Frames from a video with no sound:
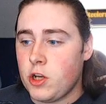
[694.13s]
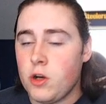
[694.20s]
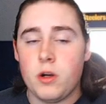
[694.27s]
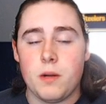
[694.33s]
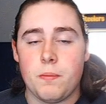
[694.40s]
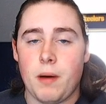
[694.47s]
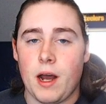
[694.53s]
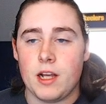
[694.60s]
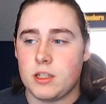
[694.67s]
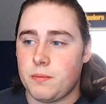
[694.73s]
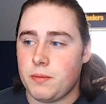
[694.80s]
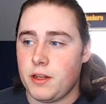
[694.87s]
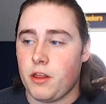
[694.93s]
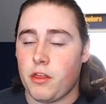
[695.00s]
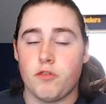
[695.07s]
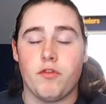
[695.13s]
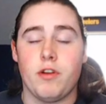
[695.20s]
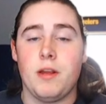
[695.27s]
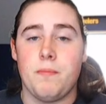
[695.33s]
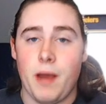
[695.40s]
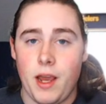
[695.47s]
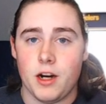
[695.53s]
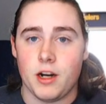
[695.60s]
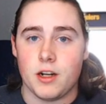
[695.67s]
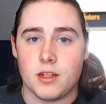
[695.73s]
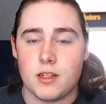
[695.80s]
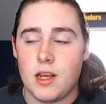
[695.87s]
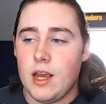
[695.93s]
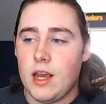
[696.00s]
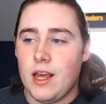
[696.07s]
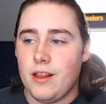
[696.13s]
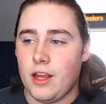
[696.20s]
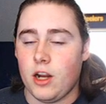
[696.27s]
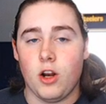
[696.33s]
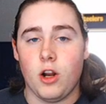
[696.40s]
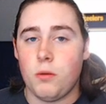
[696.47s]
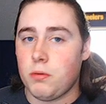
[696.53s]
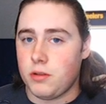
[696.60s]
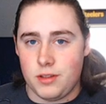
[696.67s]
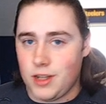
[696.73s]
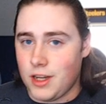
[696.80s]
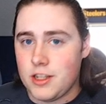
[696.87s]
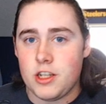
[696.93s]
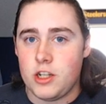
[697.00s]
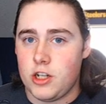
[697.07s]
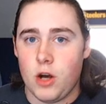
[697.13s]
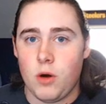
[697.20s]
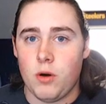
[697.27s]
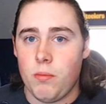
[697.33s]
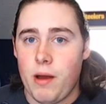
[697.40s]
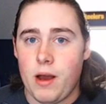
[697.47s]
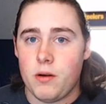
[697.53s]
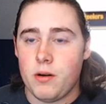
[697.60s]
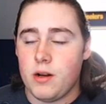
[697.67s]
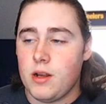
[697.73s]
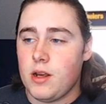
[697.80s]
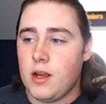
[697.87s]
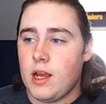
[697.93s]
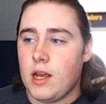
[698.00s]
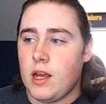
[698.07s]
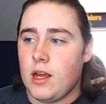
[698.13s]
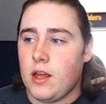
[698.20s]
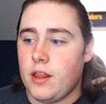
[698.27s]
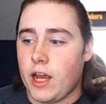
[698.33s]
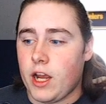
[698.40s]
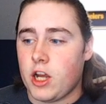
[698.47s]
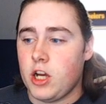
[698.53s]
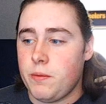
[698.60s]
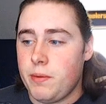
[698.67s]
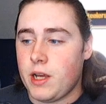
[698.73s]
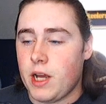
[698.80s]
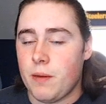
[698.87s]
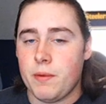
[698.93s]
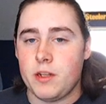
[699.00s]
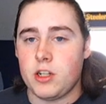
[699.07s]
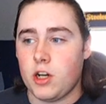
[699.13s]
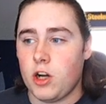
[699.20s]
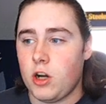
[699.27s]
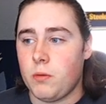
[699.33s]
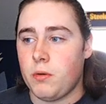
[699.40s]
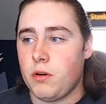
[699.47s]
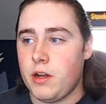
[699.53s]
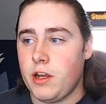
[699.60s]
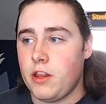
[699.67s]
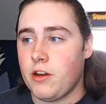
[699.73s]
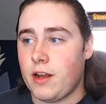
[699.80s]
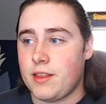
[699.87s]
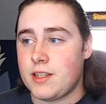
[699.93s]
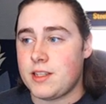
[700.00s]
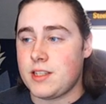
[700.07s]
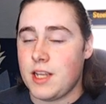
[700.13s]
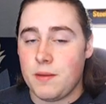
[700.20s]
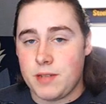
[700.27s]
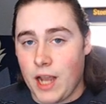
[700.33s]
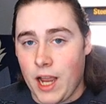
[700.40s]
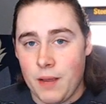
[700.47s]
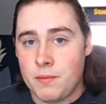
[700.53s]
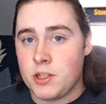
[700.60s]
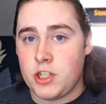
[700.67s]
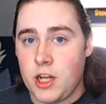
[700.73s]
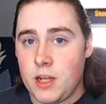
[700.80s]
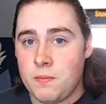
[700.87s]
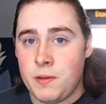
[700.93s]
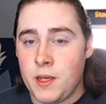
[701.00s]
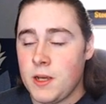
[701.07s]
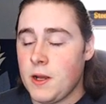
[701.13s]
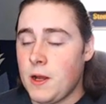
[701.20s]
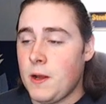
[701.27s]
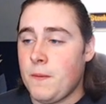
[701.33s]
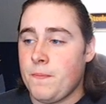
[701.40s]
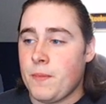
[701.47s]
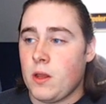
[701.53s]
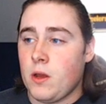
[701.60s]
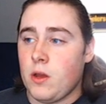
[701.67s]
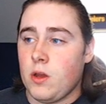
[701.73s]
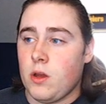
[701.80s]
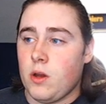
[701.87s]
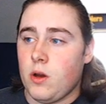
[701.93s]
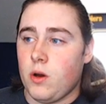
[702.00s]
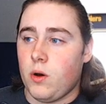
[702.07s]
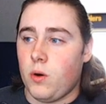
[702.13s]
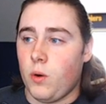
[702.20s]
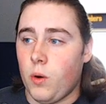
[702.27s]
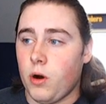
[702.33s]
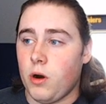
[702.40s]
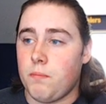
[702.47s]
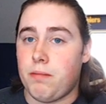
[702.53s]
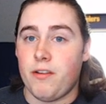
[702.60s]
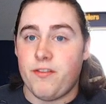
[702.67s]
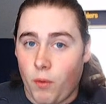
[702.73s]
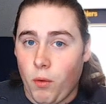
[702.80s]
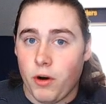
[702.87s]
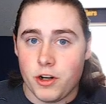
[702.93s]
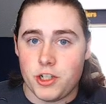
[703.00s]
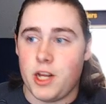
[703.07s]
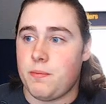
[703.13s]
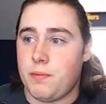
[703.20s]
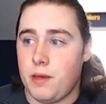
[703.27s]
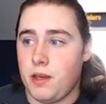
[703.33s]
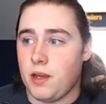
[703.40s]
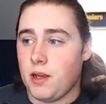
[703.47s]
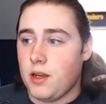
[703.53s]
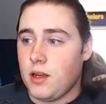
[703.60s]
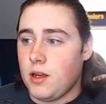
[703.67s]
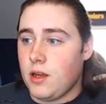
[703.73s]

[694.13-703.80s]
2 to possibly 3 banners that Global doesn't know about that could be coming to Global either at the same time as JP or before JP.